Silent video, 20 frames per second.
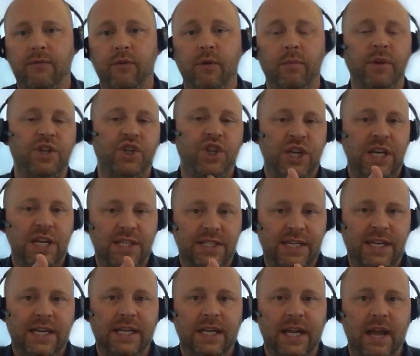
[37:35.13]
from a
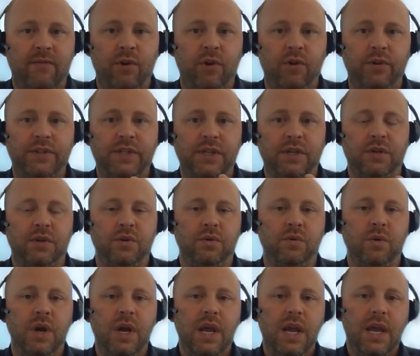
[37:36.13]
gc level to